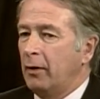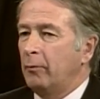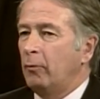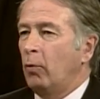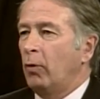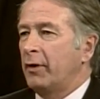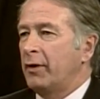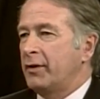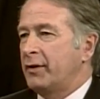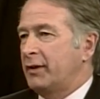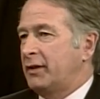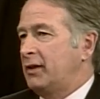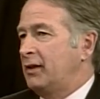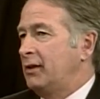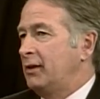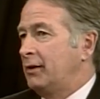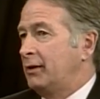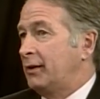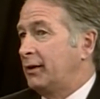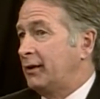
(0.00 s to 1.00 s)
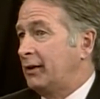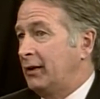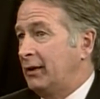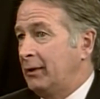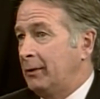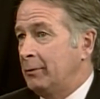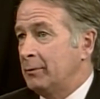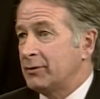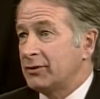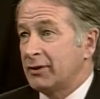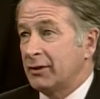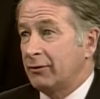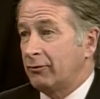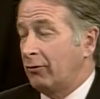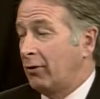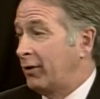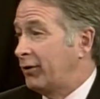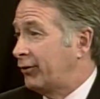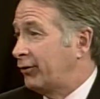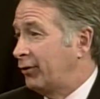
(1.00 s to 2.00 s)
One of the key themes that
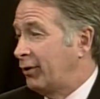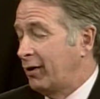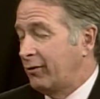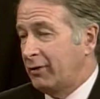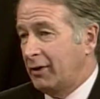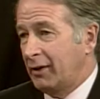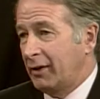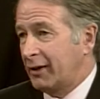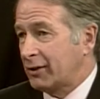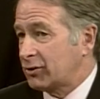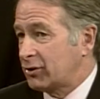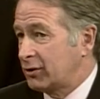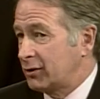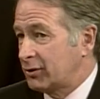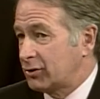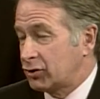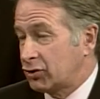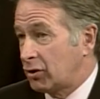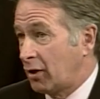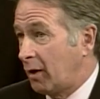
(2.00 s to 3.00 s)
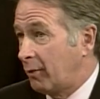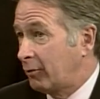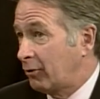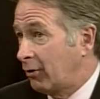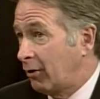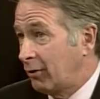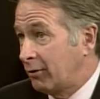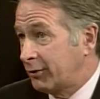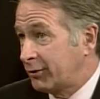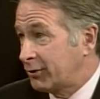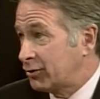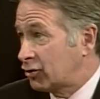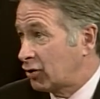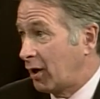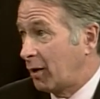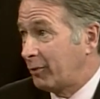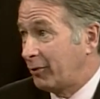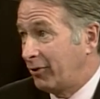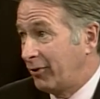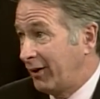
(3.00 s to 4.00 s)
run through every election is job growth and
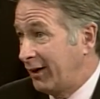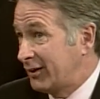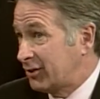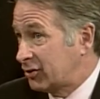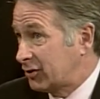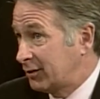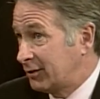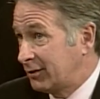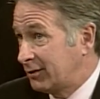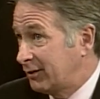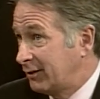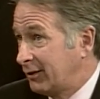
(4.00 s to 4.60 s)
job creation.